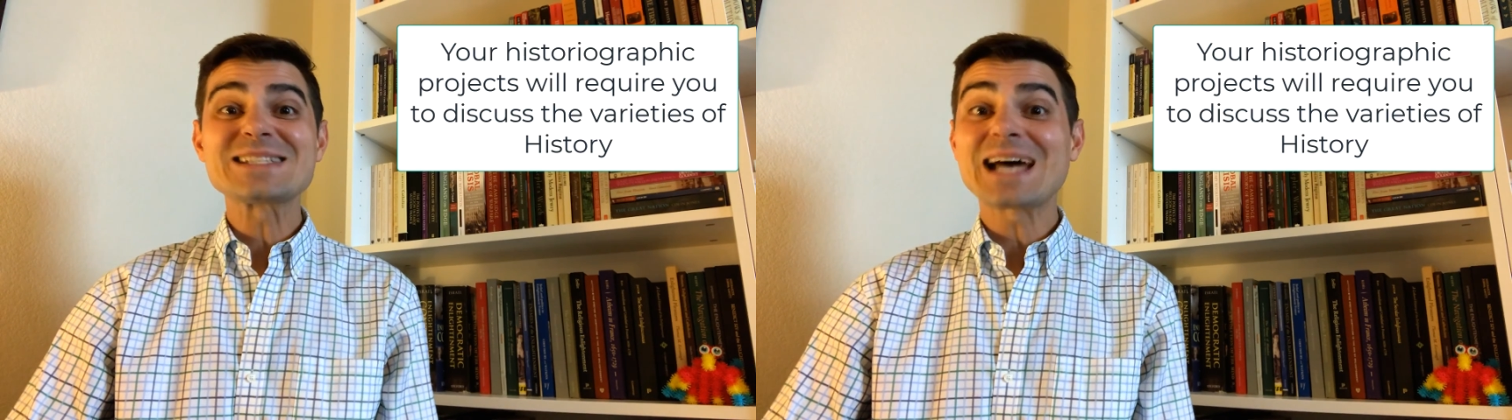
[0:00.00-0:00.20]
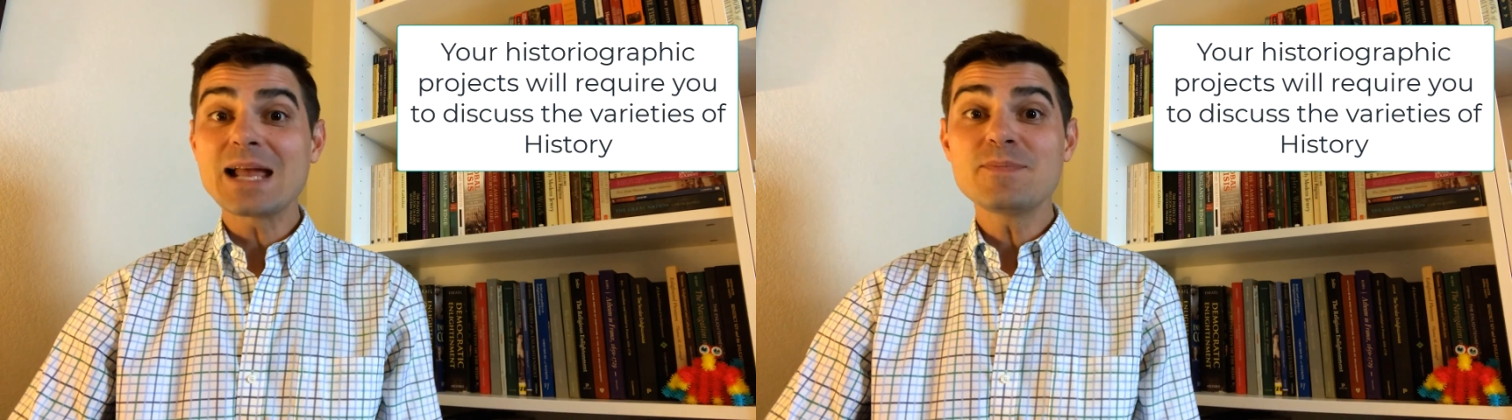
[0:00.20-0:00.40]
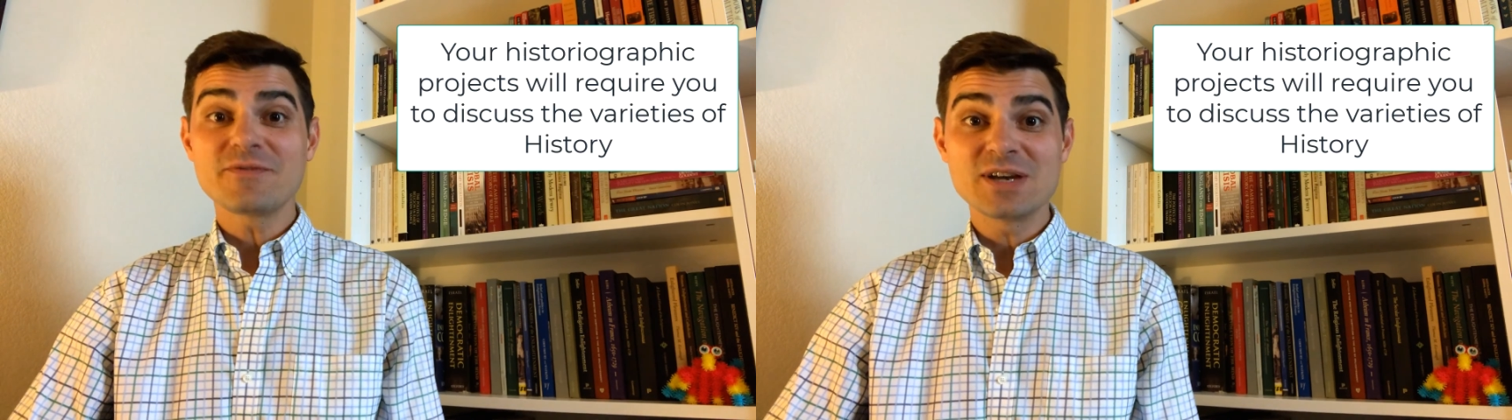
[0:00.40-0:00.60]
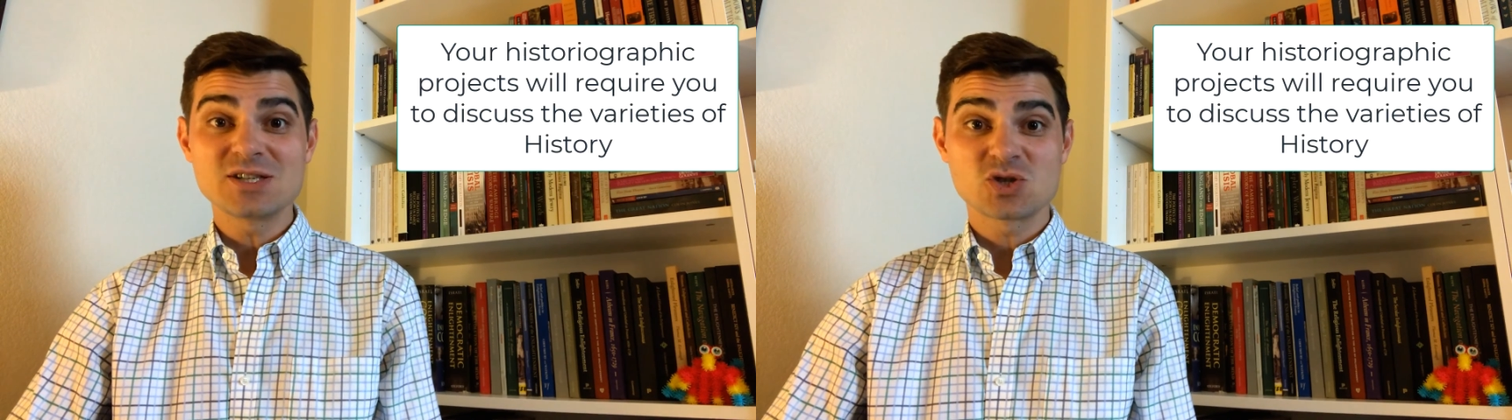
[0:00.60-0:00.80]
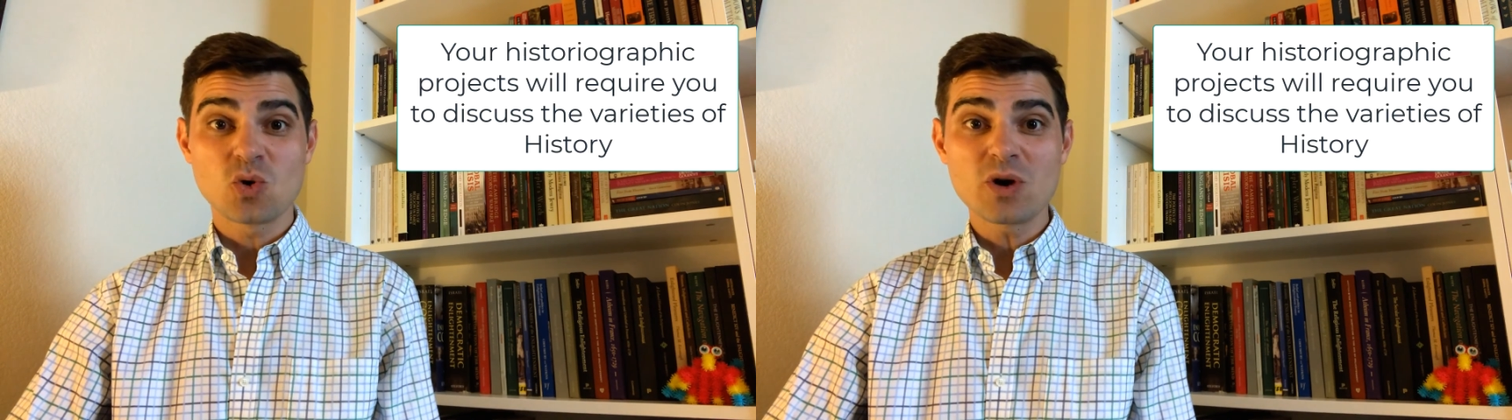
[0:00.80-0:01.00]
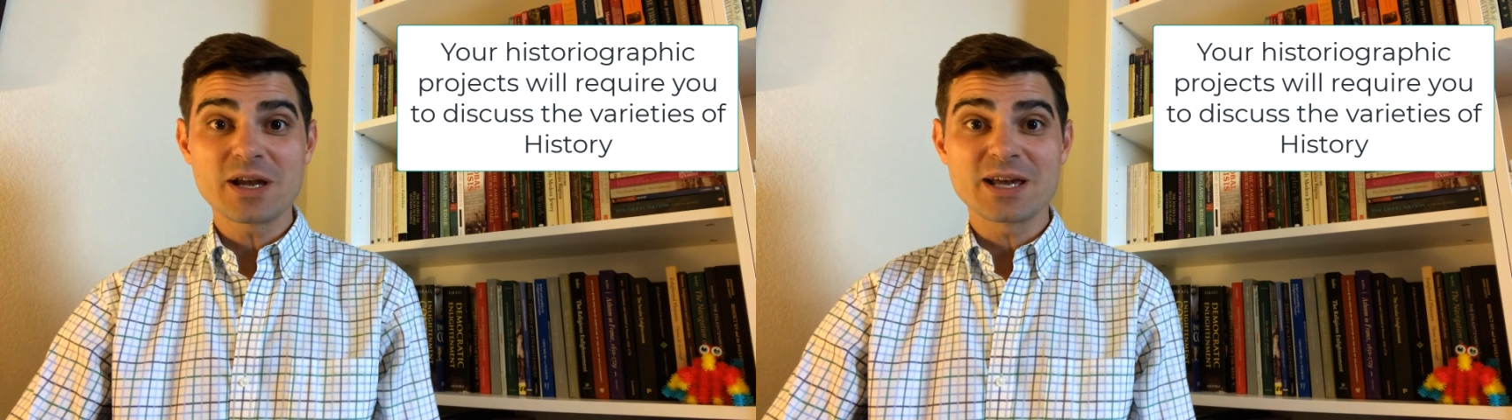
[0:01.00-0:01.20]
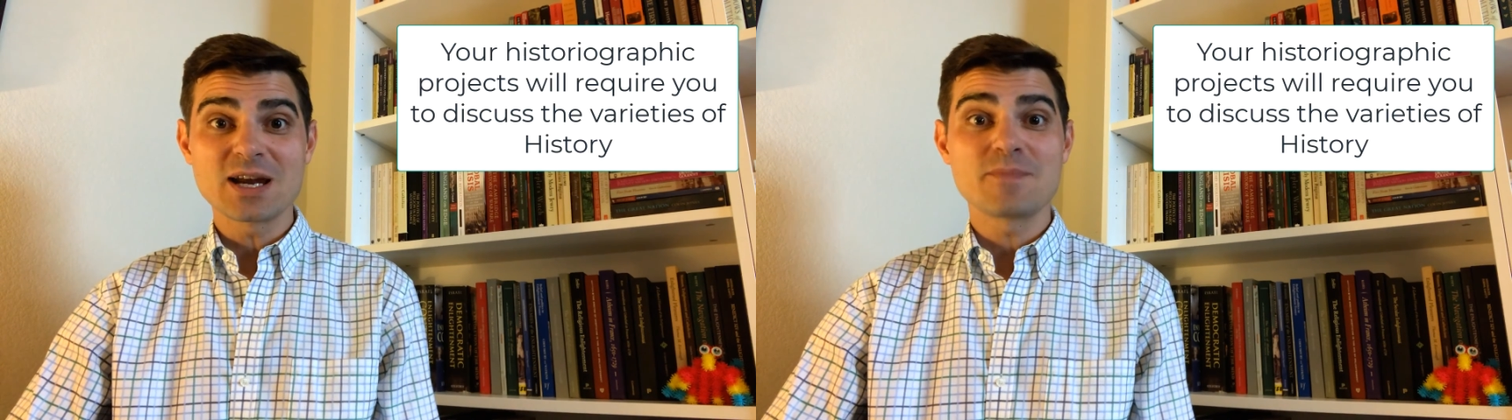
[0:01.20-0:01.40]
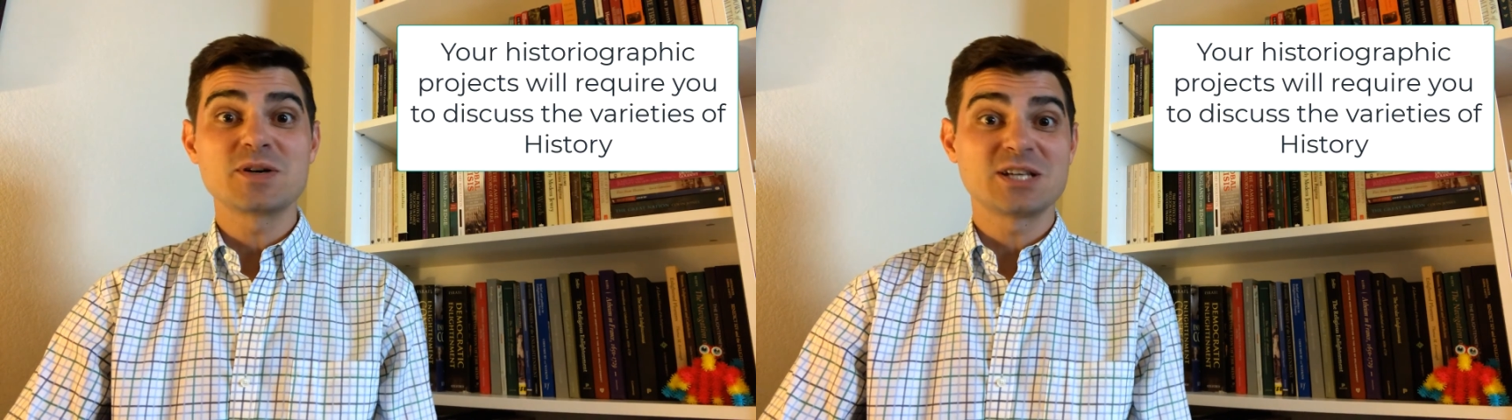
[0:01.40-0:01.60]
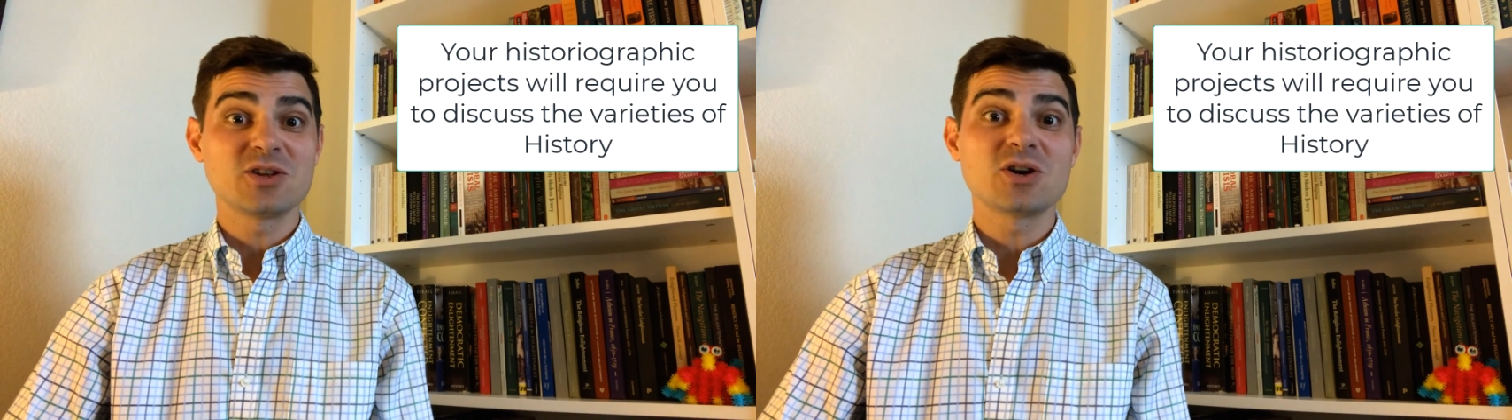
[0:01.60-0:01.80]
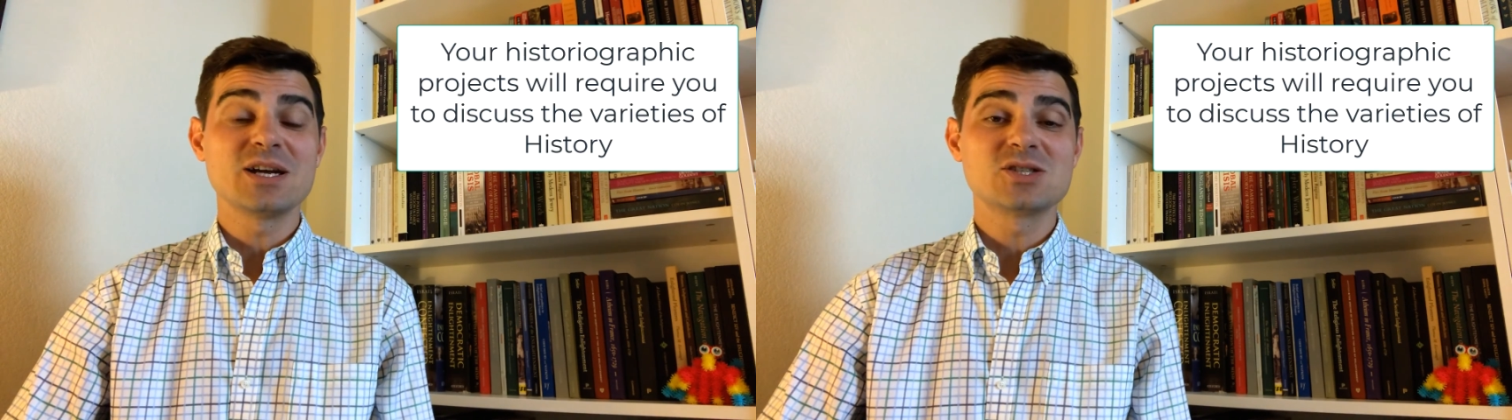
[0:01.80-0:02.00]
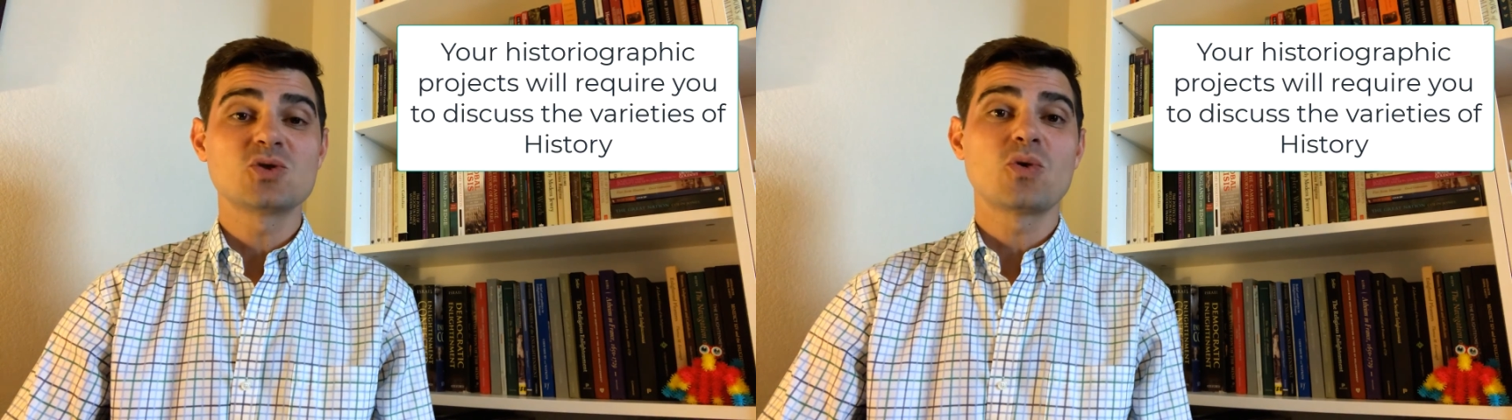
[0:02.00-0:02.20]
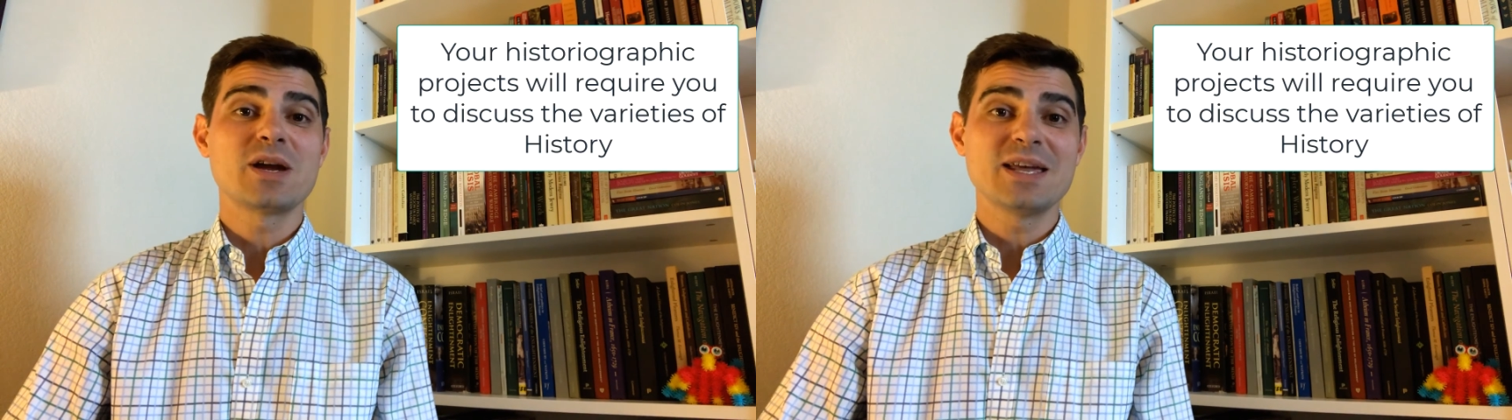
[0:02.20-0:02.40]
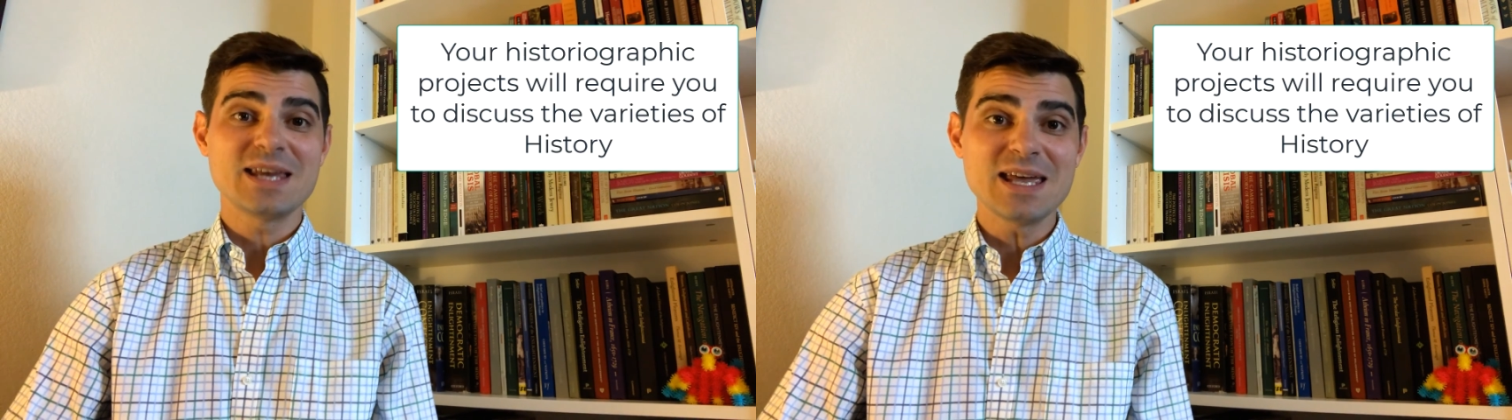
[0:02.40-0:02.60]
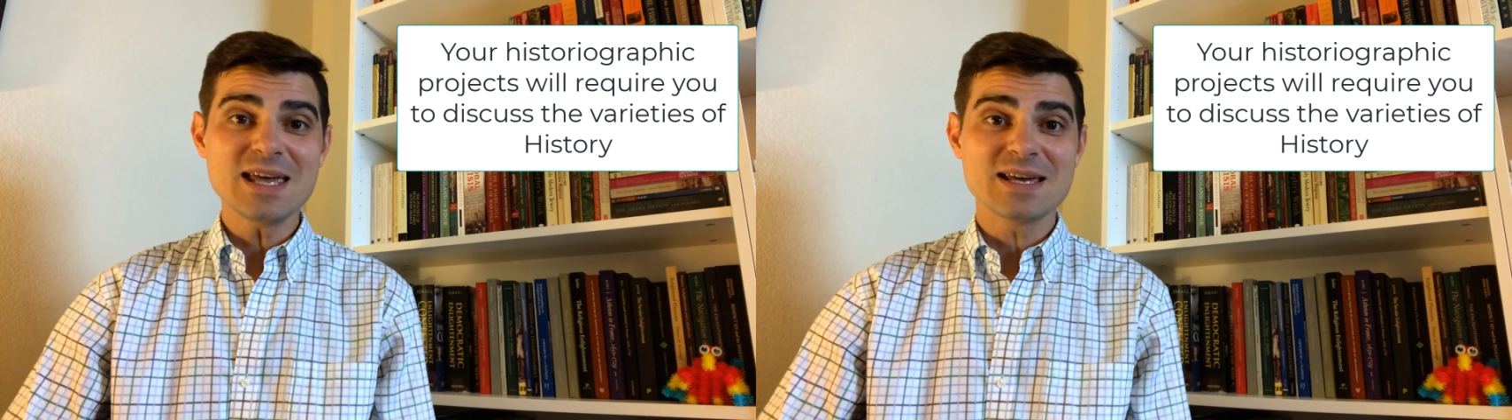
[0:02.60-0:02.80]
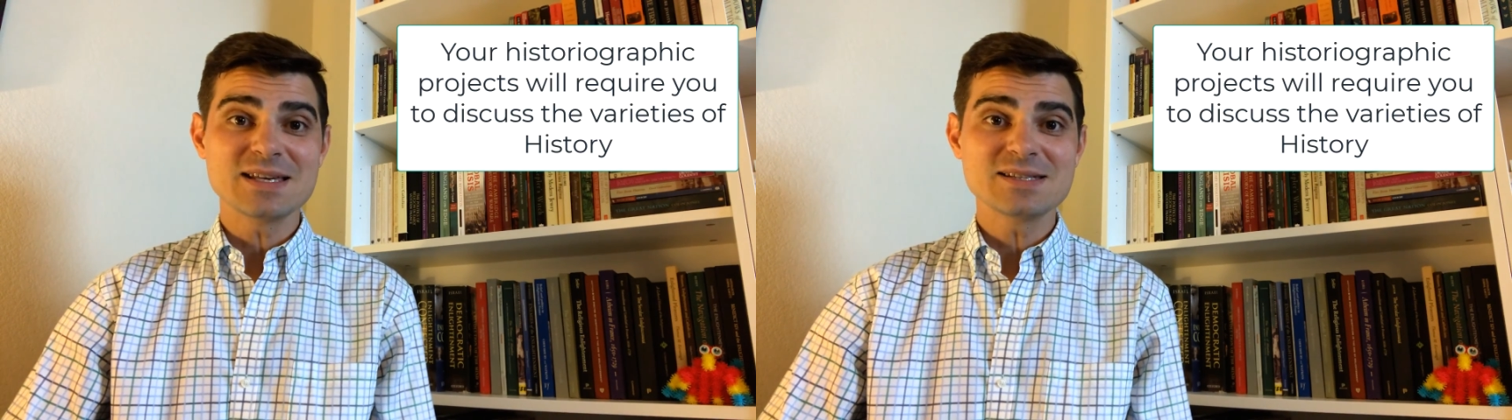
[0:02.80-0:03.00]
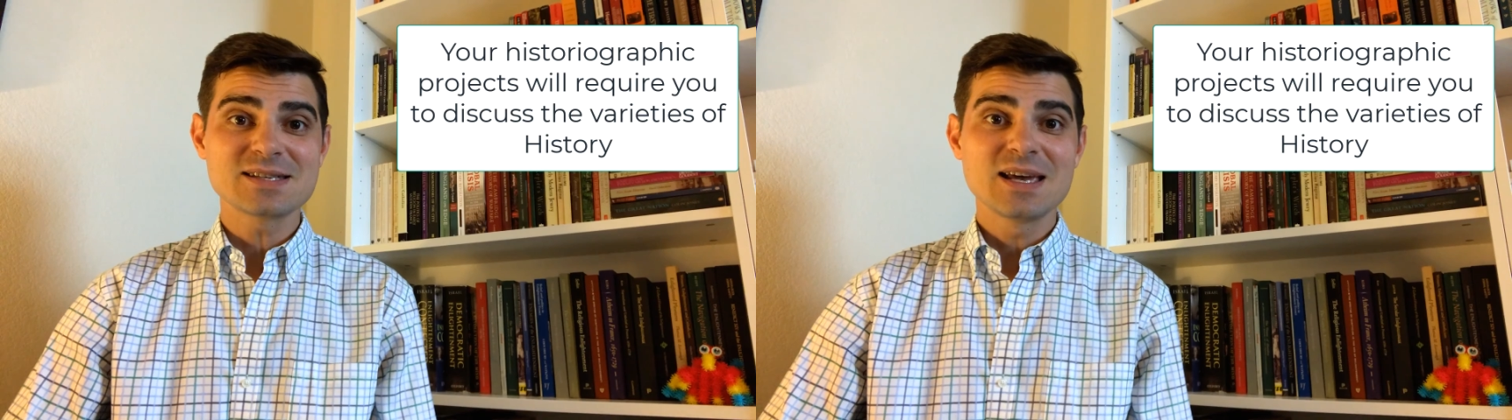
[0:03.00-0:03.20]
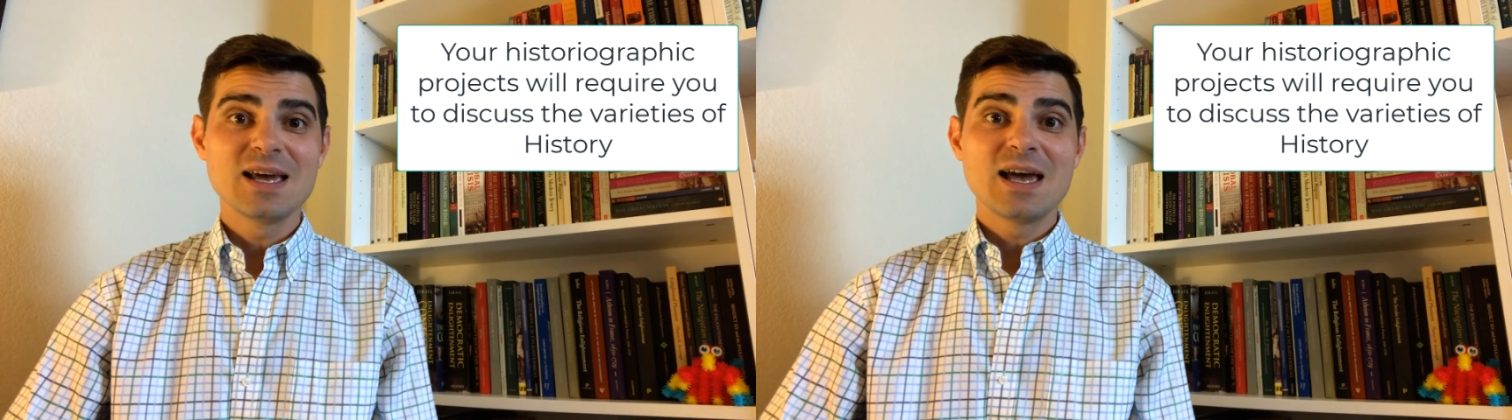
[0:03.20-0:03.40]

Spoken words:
type of historian a particular historian is.